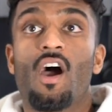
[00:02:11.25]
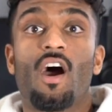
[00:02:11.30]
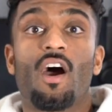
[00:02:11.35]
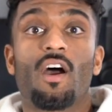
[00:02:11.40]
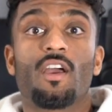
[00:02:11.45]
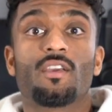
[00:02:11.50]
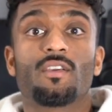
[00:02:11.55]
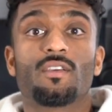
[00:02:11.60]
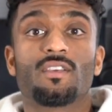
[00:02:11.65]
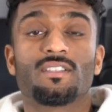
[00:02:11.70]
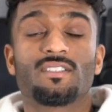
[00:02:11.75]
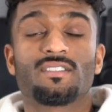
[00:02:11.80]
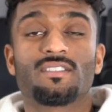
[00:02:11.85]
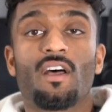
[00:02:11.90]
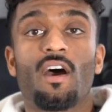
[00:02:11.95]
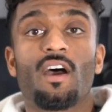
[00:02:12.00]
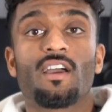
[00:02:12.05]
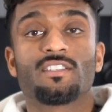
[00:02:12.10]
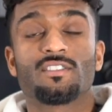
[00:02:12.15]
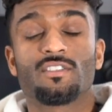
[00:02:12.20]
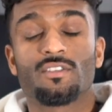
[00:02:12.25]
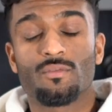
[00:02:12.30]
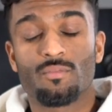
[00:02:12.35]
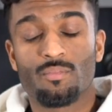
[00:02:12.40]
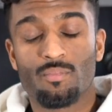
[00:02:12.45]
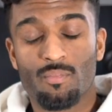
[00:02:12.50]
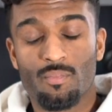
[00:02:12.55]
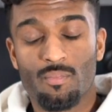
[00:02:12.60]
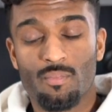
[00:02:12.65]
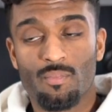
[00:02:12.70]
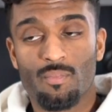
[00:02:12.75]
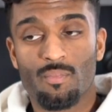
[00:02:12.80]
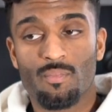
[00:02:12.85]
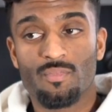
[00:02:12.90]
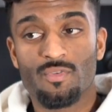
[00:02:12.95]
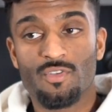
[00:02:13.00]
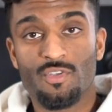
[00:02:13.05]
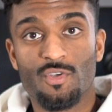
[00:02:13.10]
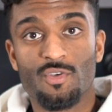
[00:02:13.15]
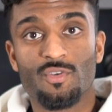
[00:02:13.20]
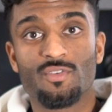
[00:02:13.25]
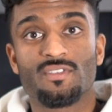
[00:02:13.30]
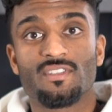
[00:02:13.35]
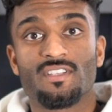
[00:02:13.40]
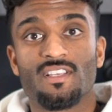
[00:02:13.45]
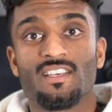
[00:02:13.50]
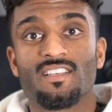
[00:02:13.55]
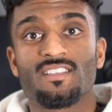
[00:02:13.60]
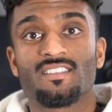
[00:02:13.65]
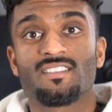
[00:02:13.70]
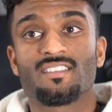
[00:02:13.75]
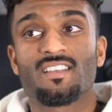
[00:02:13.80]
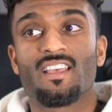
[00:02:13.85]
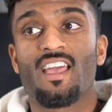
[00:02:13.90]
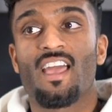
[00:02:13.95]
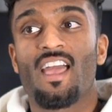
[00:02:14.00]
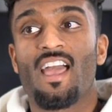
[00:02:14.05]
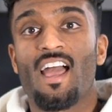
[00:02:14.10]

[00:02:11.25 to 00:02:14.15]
I started to use this